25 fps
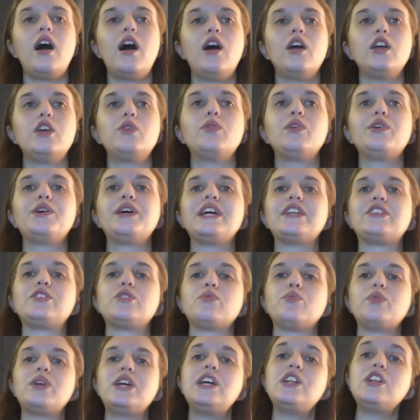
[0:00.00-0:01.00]
you get
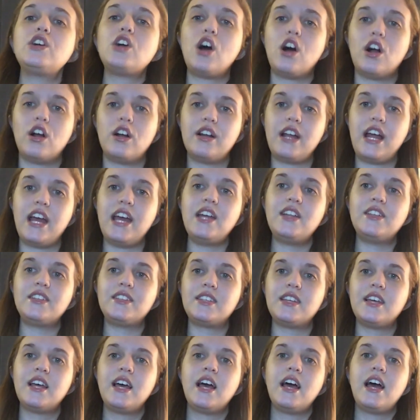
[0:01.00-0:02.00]
to reincarnate
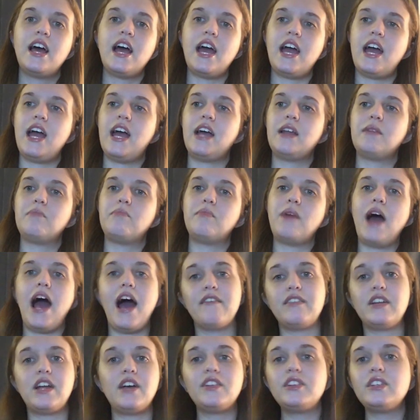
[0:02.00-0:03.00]
and
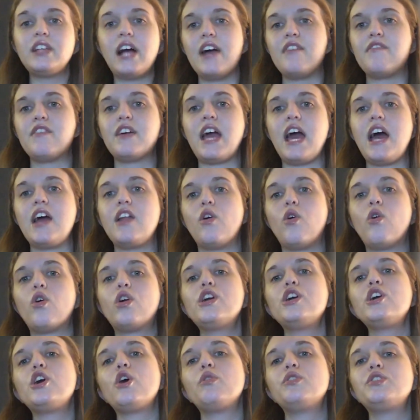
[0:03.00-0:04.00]
have another life again,
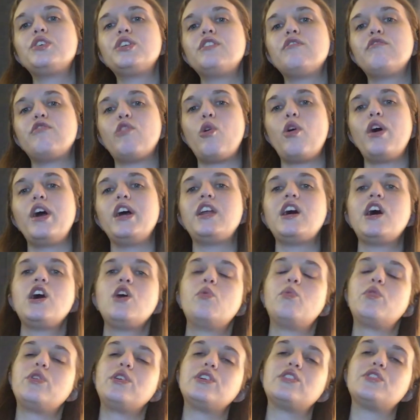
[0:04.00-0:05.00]
or you go into the void
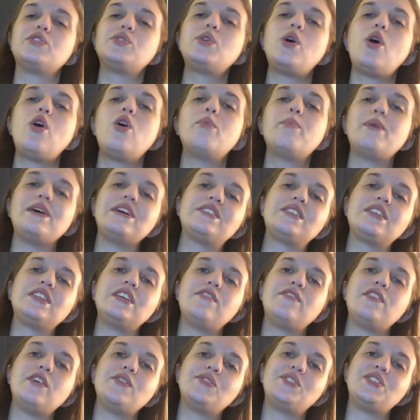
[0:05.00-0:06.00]
where your soul
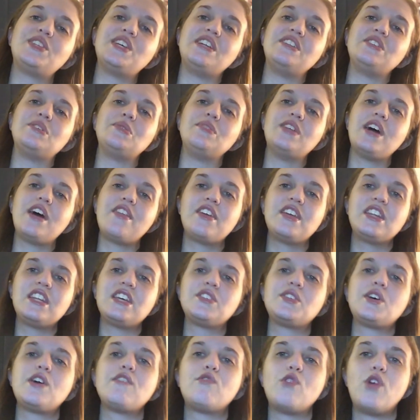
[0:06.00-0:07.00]
basically floats into
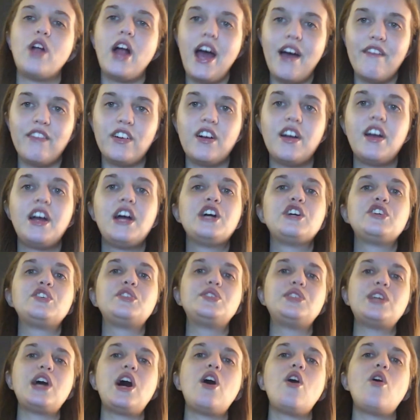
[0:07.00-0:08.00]
nothingness forever.
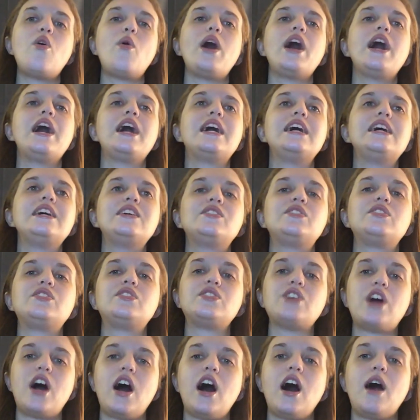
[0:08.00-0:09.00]
So his
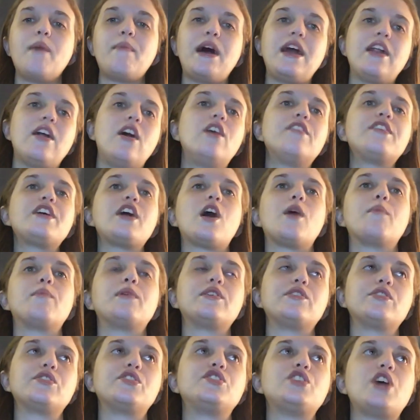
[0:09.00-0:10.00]
job and all the
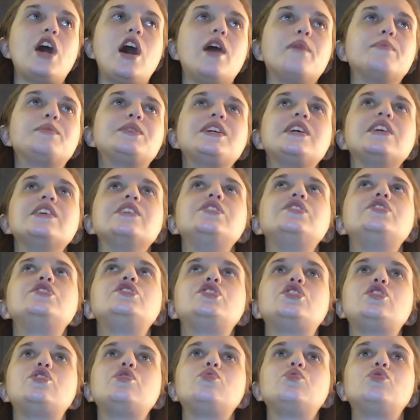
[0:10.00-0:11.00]
arbiter's jobs is
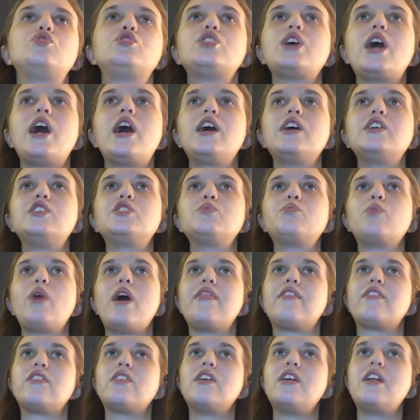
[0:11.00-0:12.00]
to judge
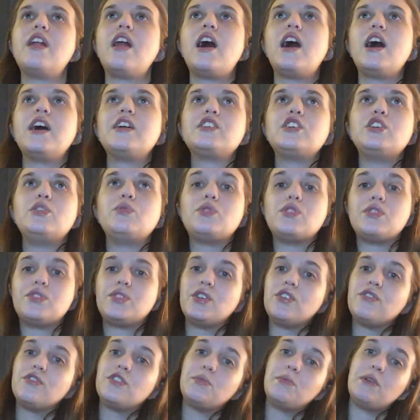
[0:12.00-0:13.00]
whether or not you
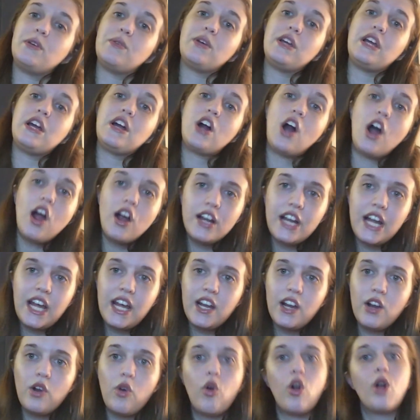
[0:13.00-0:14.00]
deserve to be
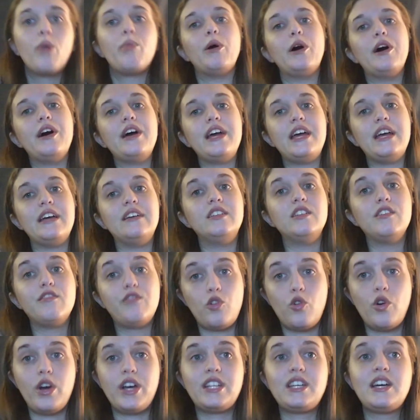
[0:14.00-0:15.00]
reincarnated or put in the
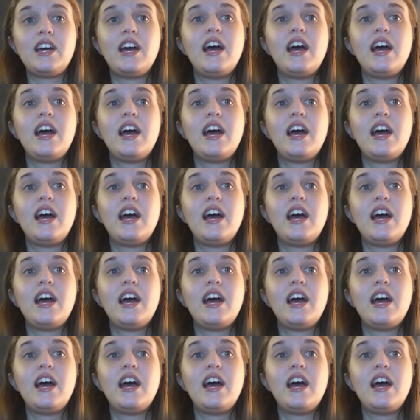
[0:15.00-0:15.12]
void.